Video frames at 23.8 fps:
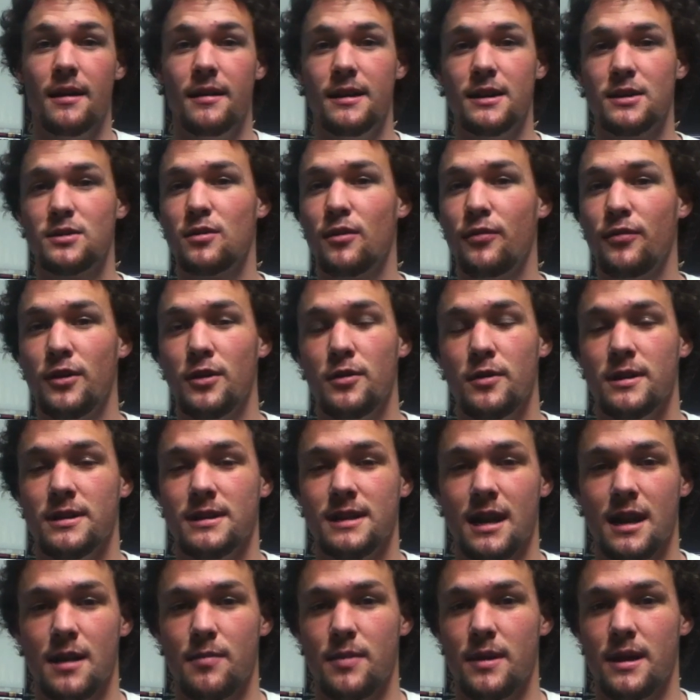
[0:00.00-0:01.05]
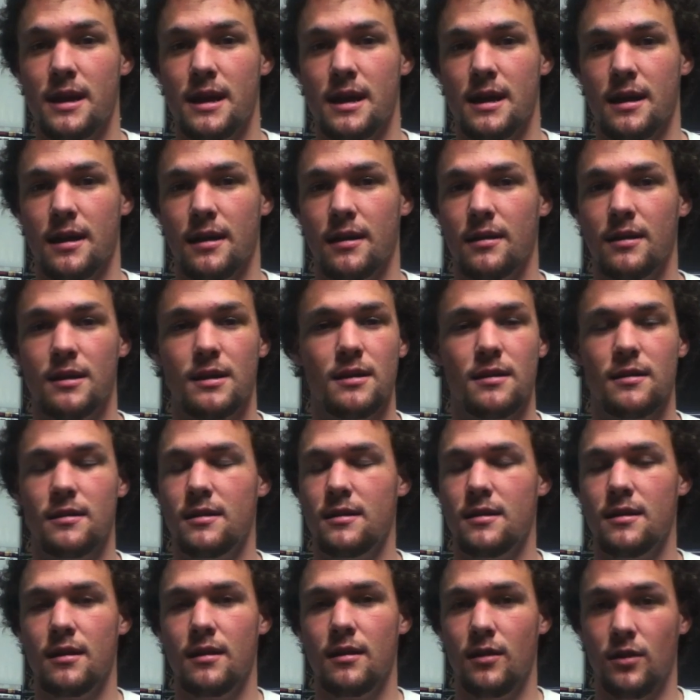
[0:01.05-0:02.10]
This review is gonna be
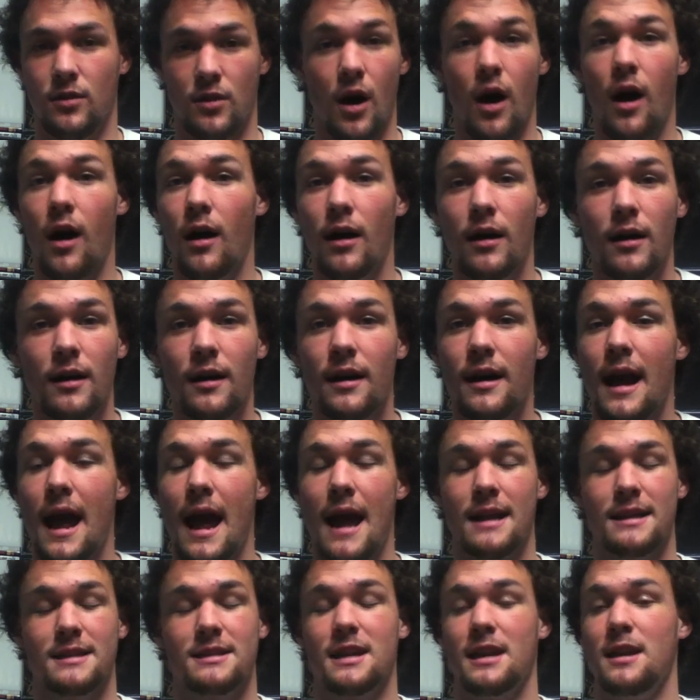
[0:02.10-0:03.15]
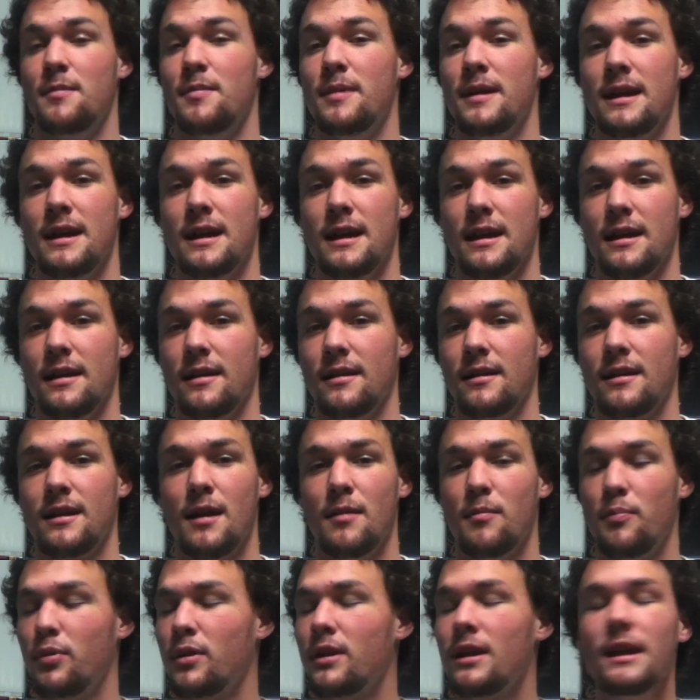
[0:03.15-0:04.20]
long, and it's gonna be
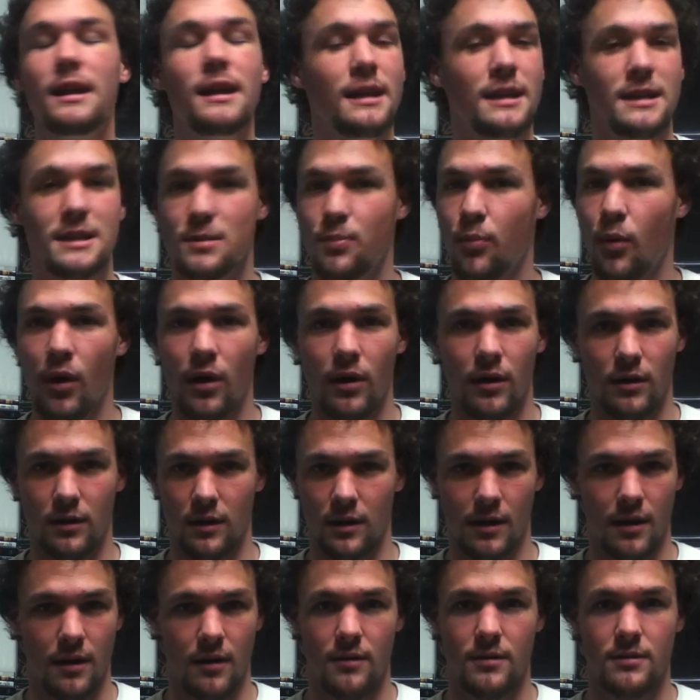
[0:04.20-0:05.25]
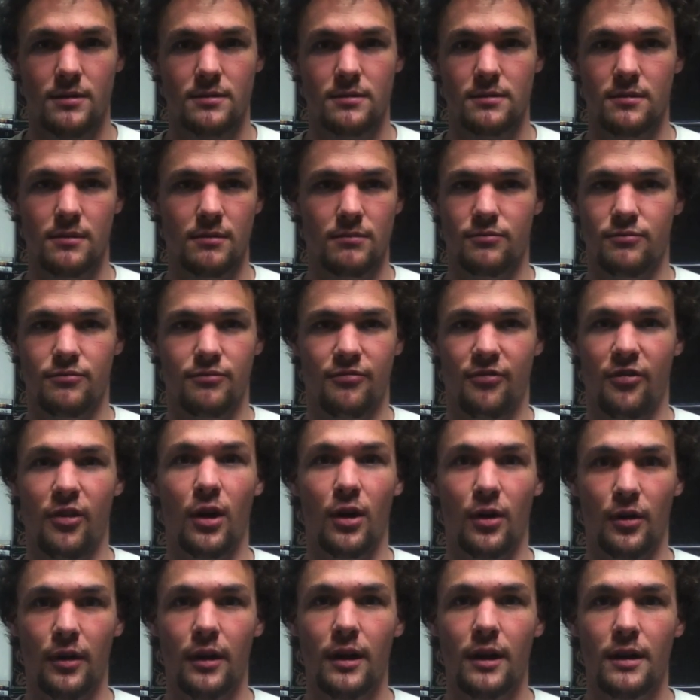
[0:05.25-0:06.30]
completely
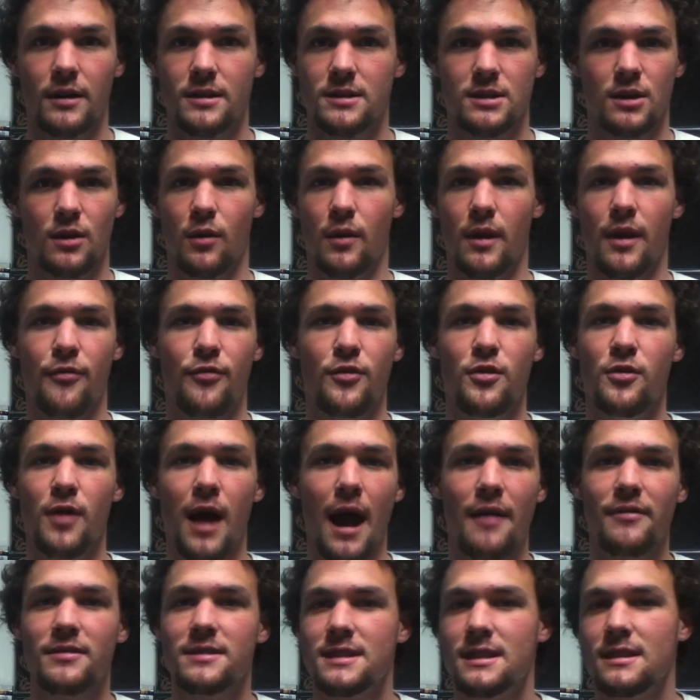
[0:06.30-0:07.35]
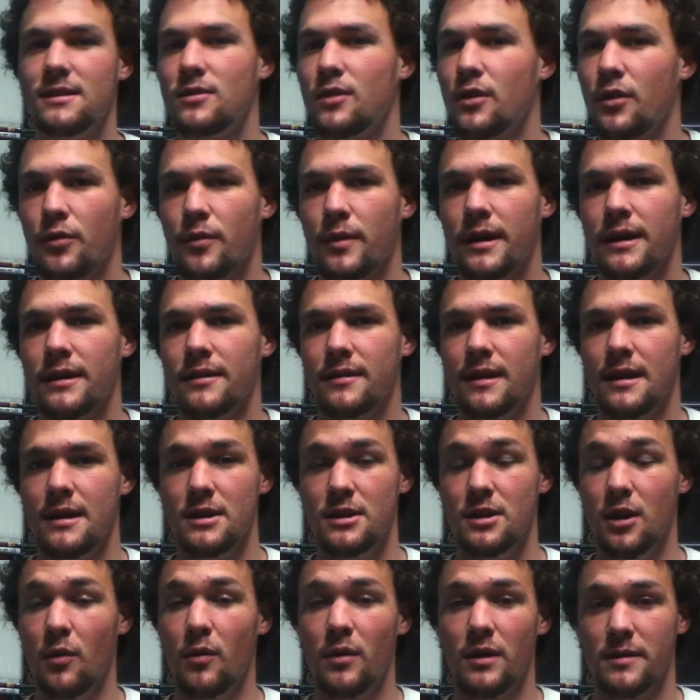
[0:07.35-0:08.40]
spoiler-filled. So if you haven't seen Lord of the Rings and
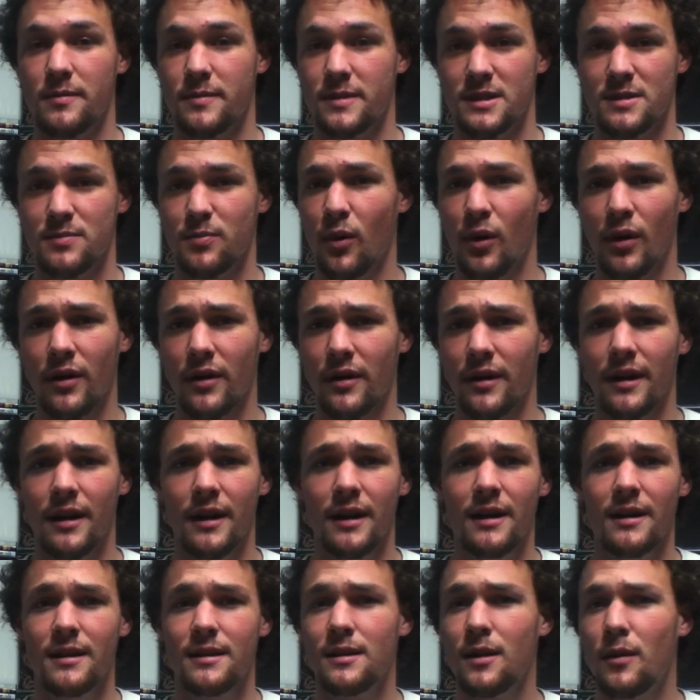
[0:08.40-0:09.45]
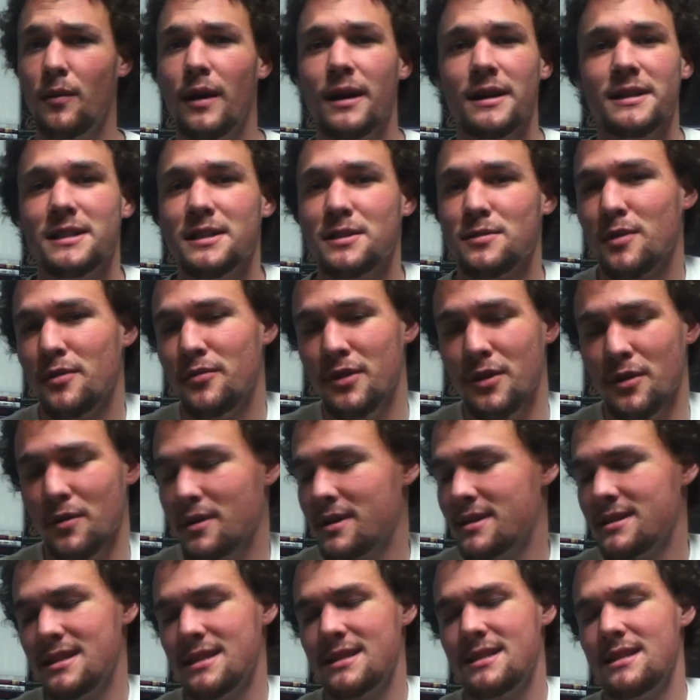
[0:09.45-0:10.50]
you don't want to be spoiled, don't watch this review,
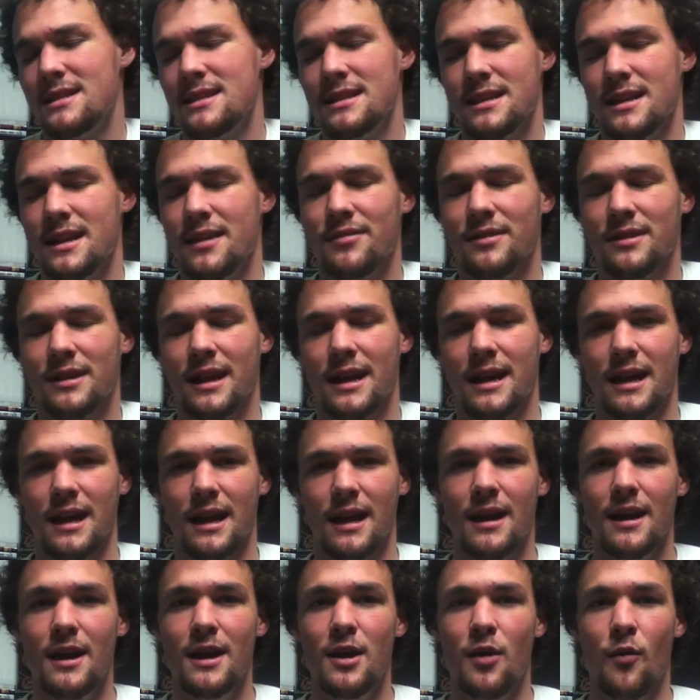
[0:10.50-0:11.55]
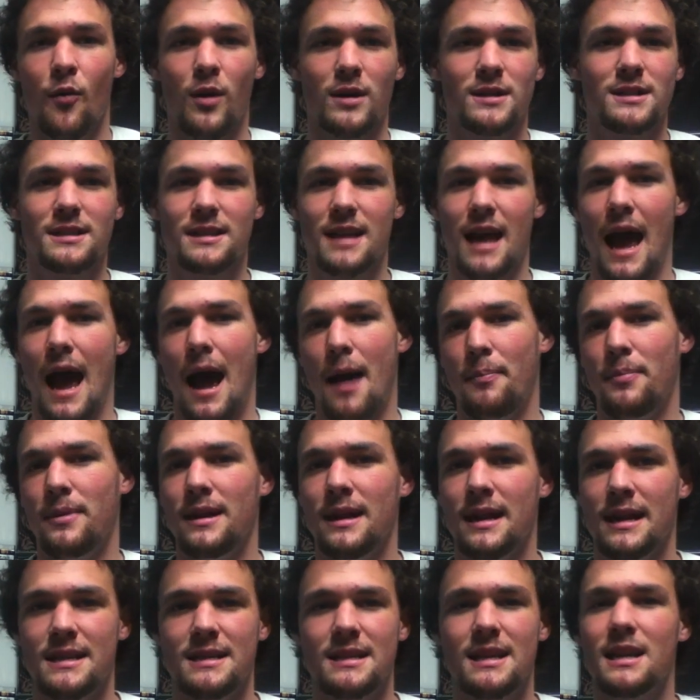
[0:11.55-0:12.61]
because this isn't even like what's
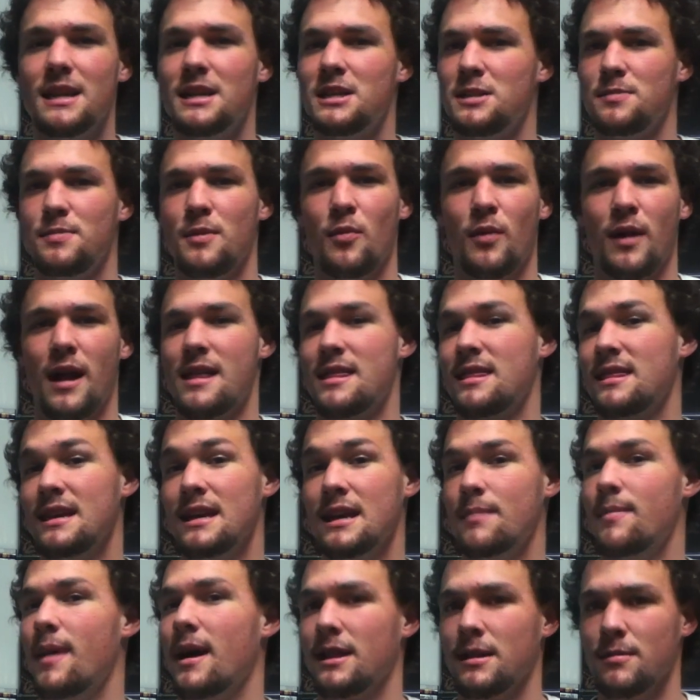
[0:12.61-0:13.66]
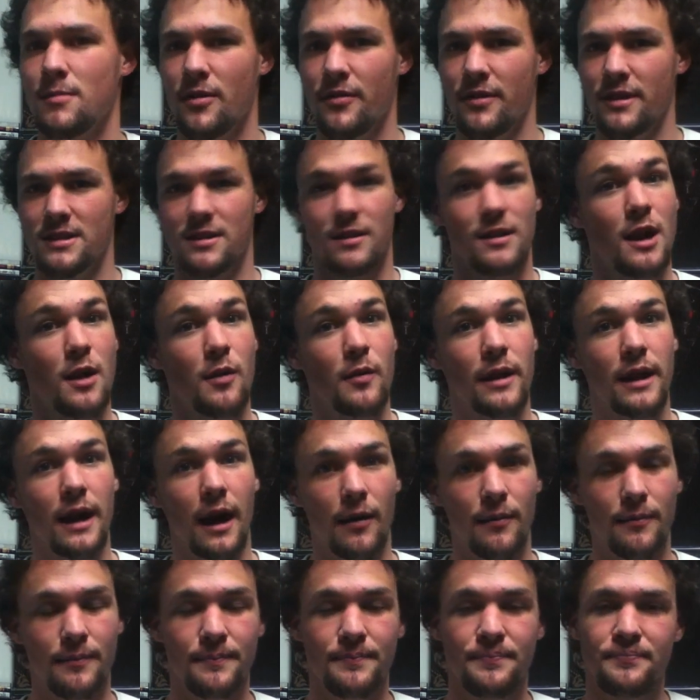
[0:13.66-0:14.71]
happening. It's going to just be what I think about the movie. So here we
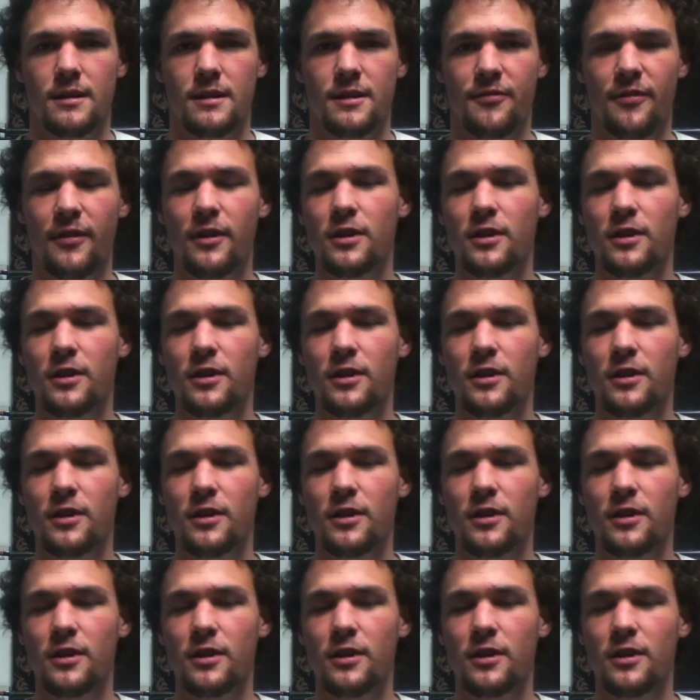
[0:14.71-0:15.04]
go. The